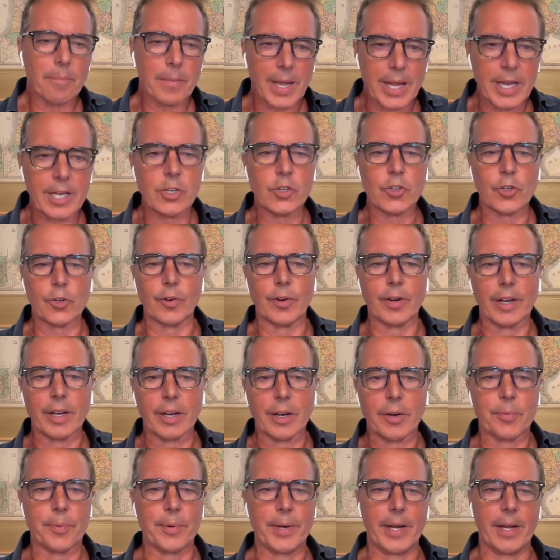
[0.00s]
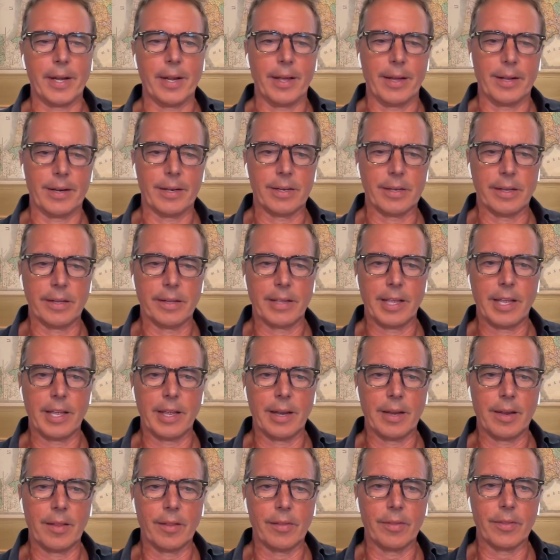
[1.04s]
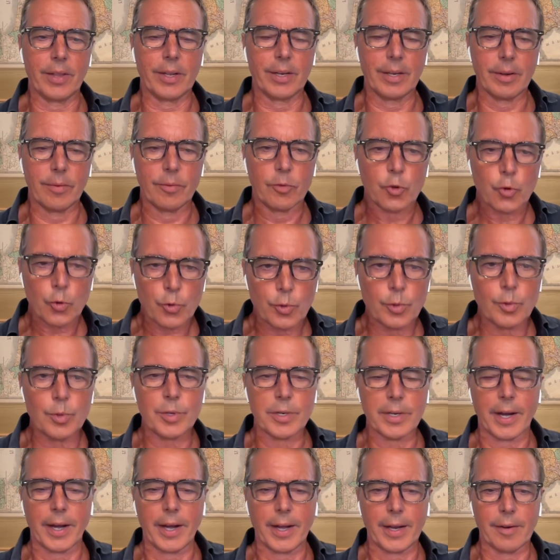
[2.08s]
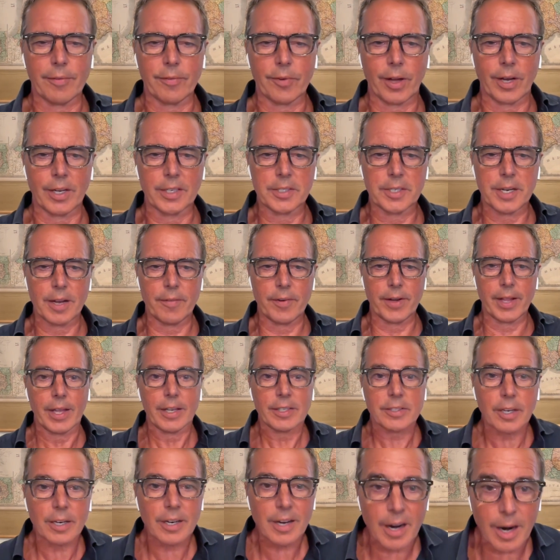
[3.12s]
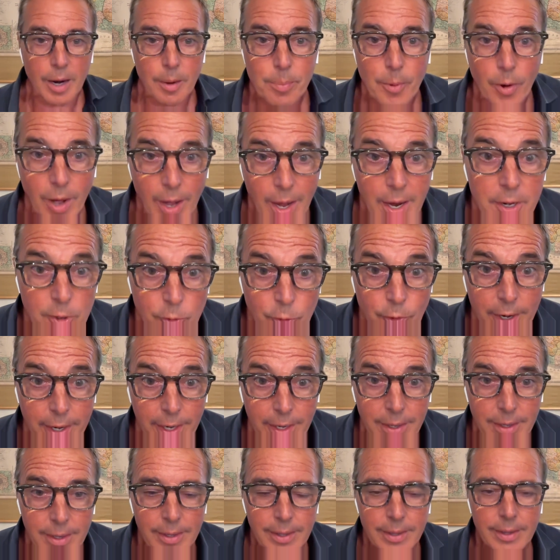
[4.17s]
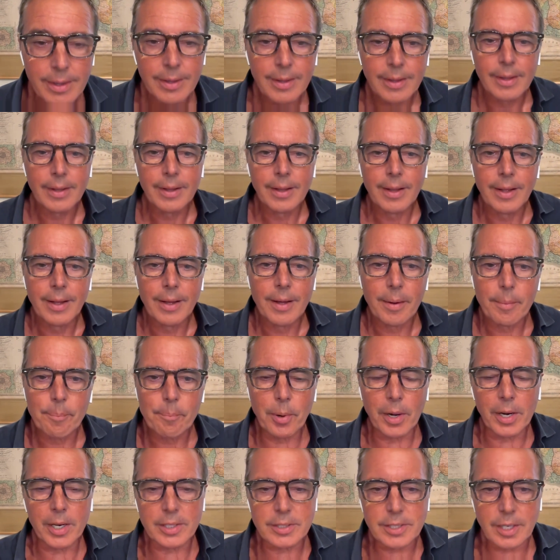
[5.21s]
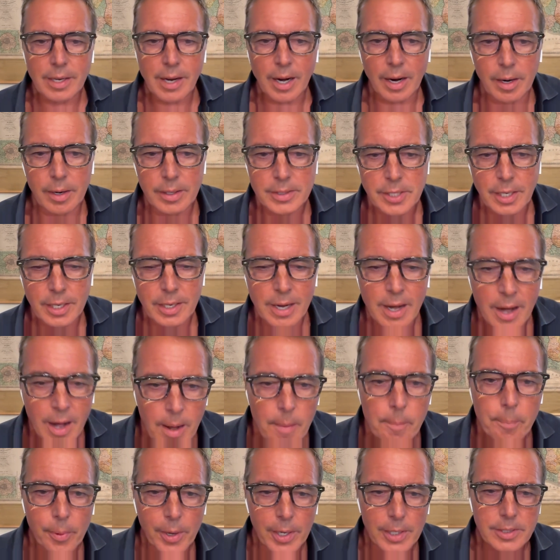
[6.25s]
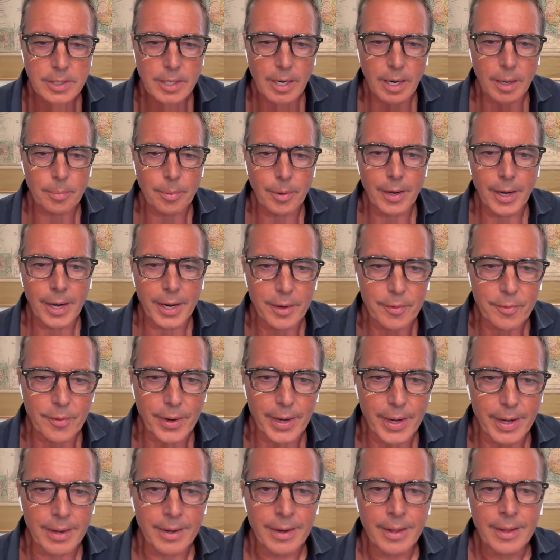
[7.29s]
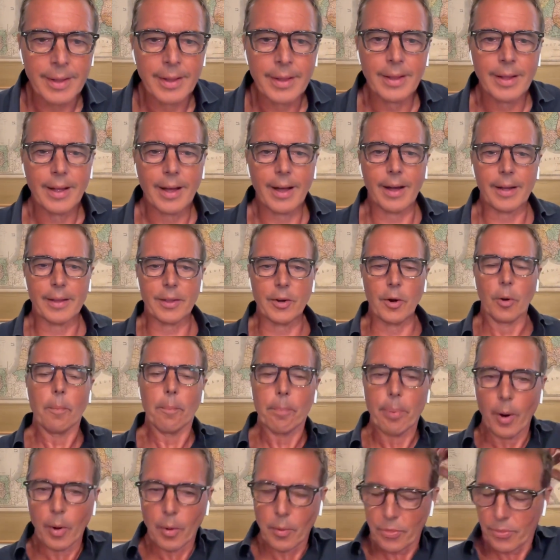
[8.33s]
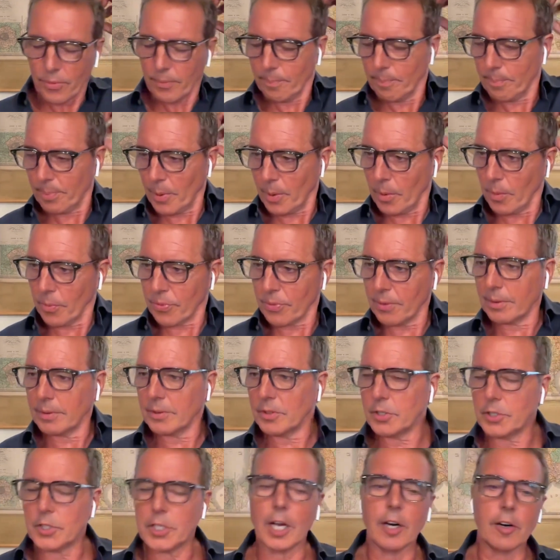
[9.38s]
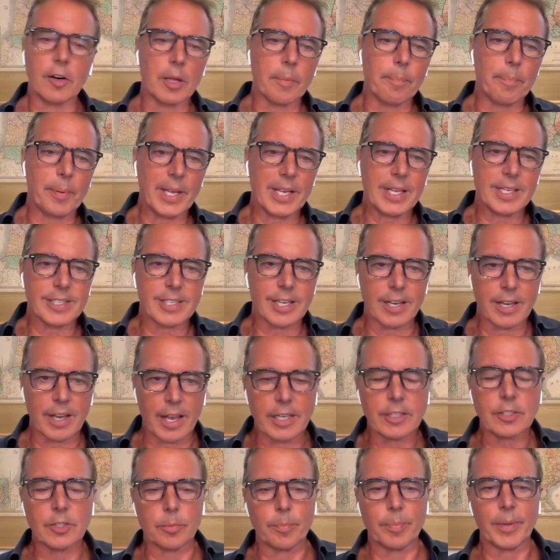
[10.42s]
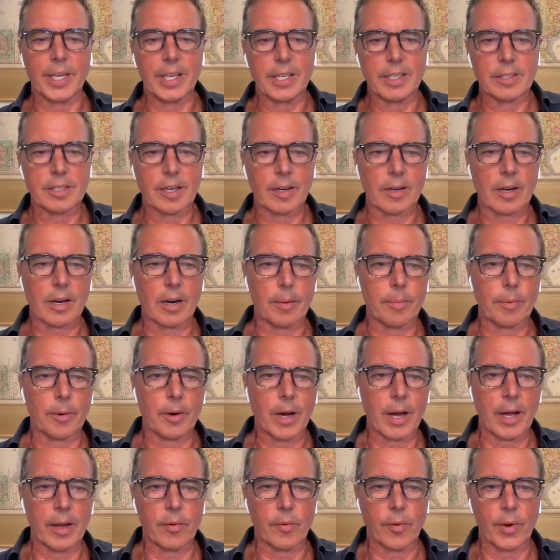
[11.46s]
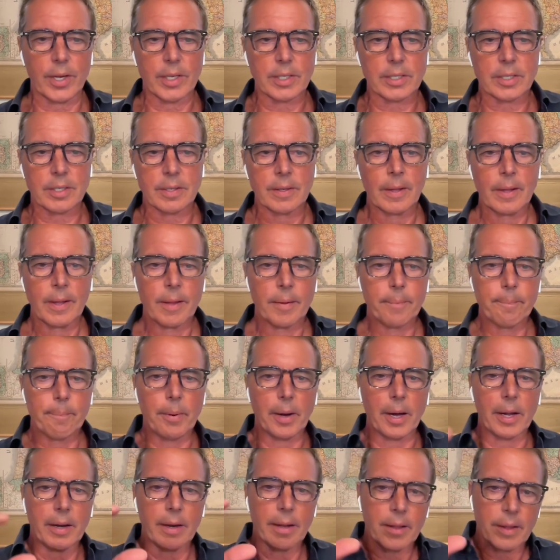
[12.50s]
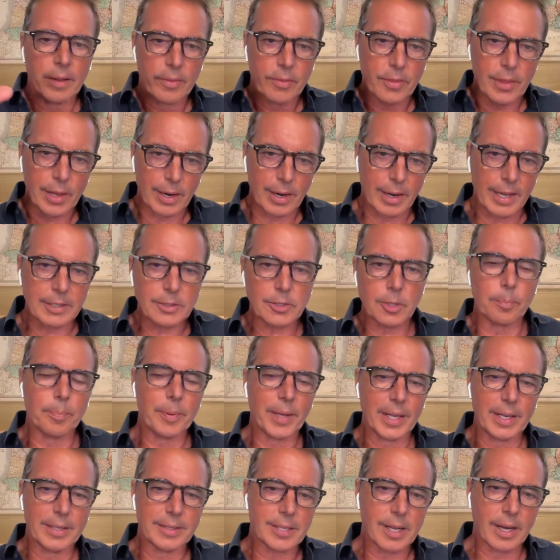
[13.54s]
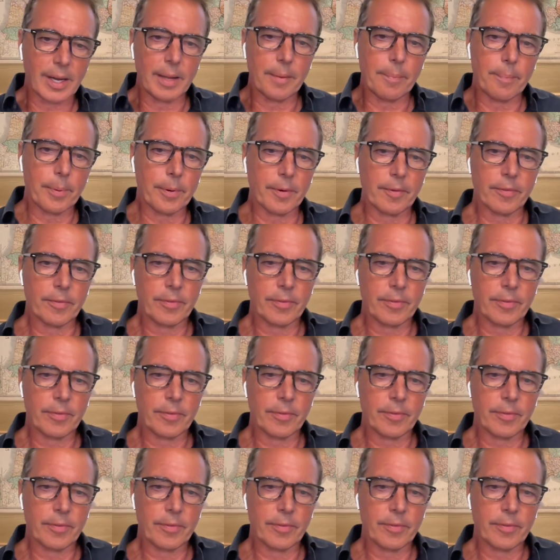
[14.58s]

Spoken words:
major ingredient in the true diet of longevity is a carbohydrate, but it's a complex carbohydrate. Both jelly beans and lentil beans are carbohydrates, but the lentil bean type